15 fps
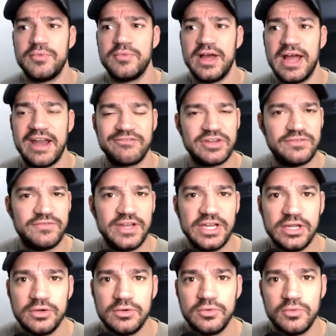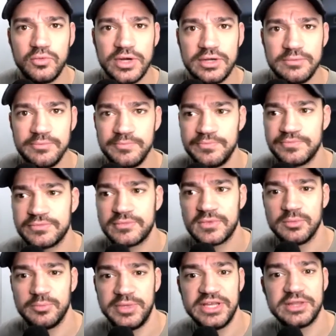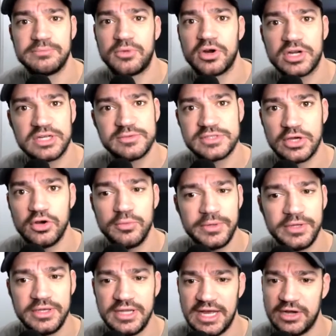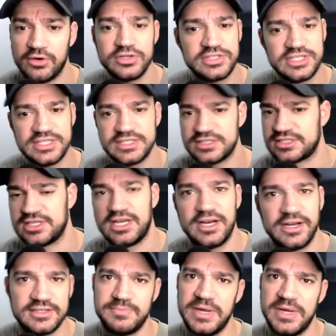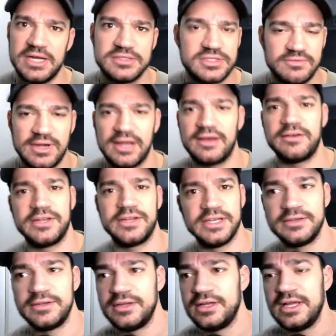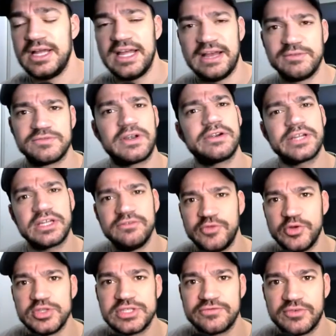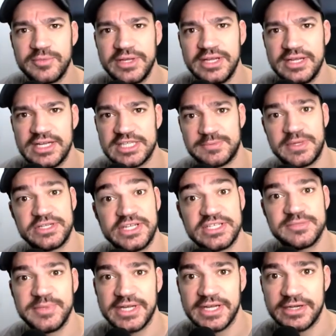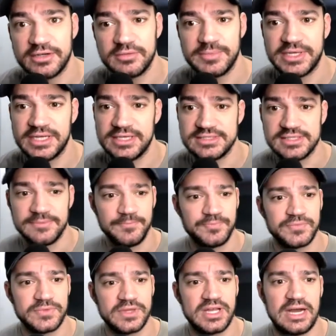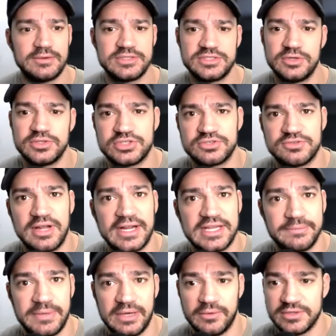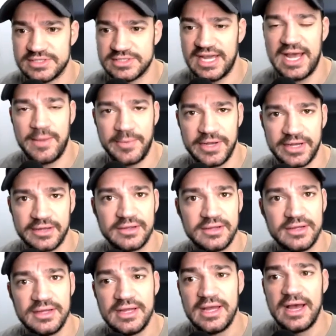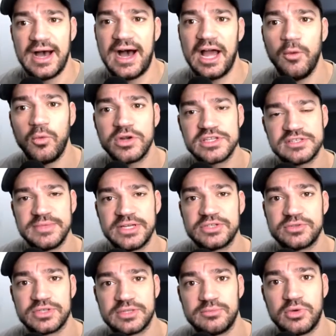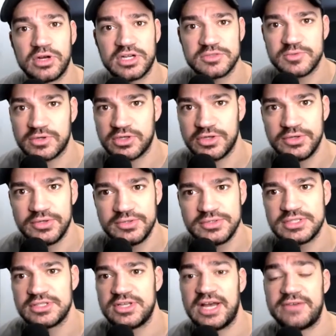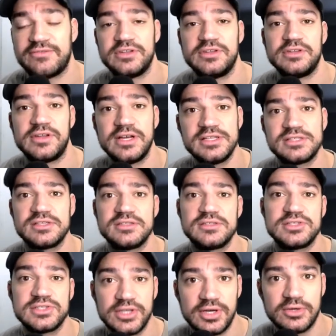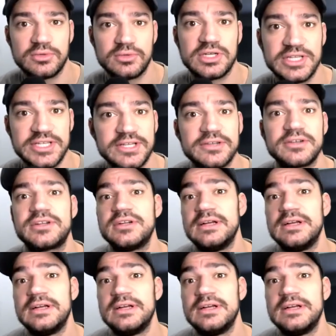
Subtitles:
every video would be the market was open and all you see is just lines bouncing around, and it was very confusing for me, especially as a beginner, because I was so distracted by what's happening. I wanted to make sure that the markets were closed to have a nice, slow, clear